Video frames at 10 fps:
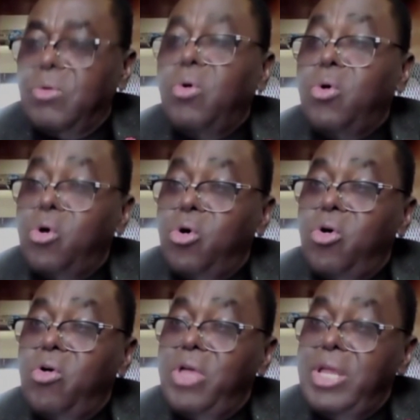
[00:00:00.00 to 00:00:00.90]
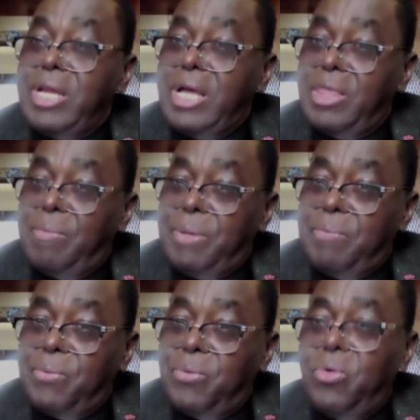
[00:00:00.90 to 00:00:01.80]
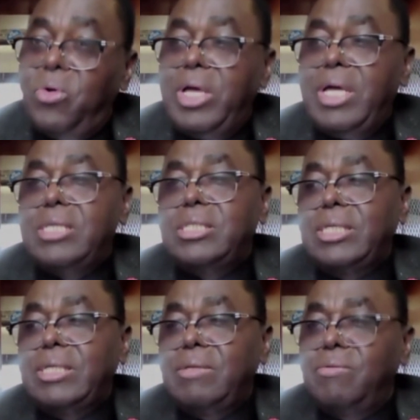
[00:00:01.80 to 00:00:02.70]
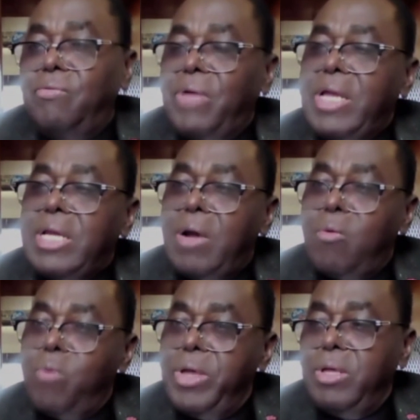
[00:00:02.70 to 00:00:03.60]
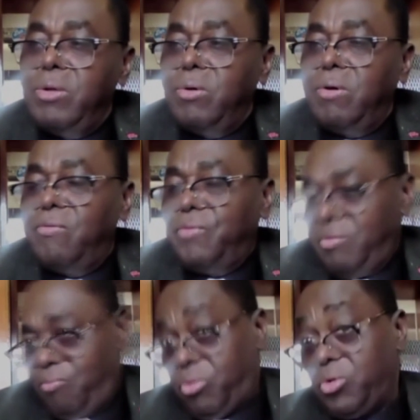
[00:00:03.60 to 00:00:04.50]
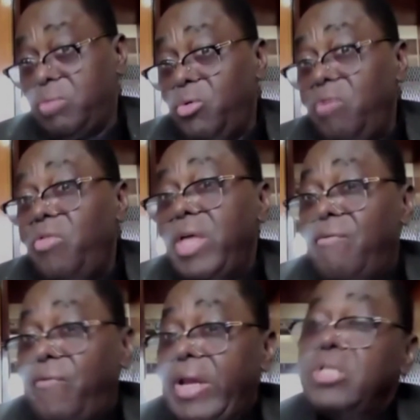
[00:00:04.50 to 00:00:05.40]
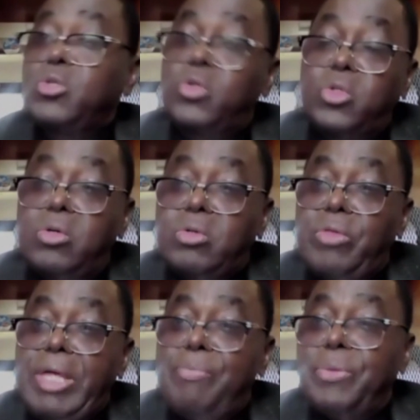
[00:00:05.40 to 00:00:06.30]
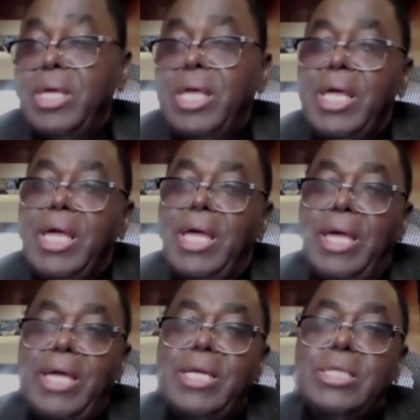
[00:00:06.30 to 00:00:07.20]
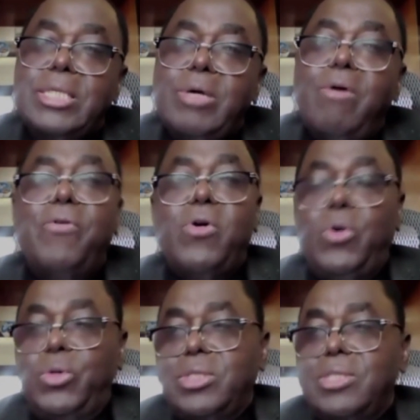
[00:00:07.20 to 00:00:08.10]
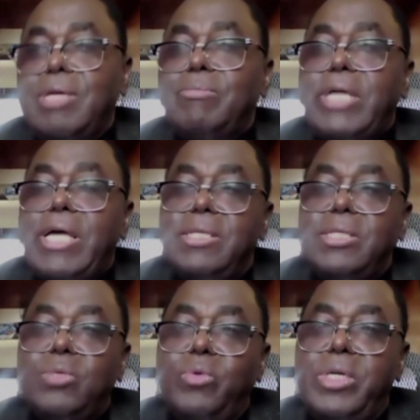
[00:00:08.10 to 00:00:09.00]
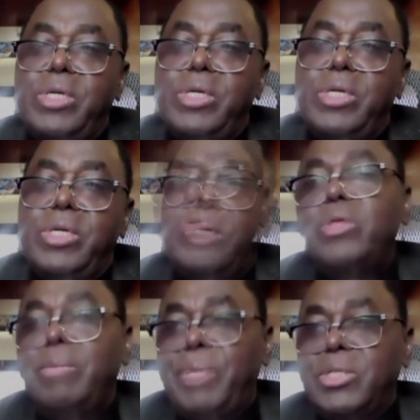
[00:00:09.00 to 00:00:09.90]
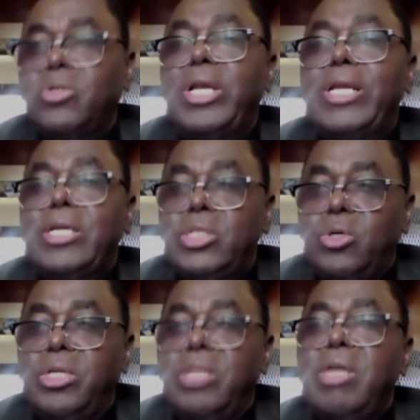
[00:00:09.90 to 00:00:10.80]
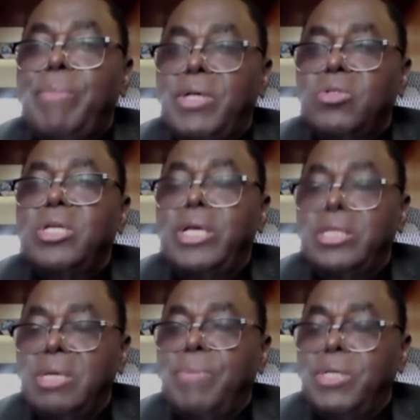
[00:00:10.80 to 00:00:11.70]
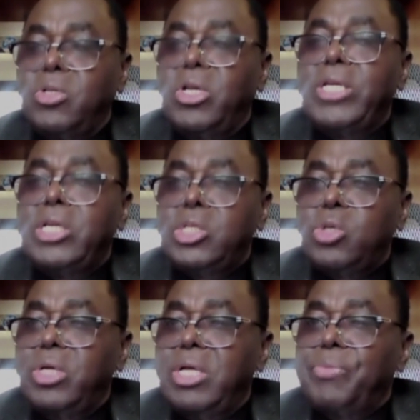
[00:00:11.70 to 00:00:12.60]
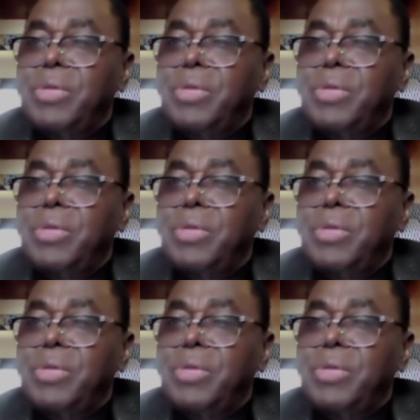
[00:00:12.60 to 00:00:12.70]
or in other people, and find a way of, if possible, their friends to talk to them. And of course, sometimes when you are dealing with a personality disorder, if the person has a personality disorder,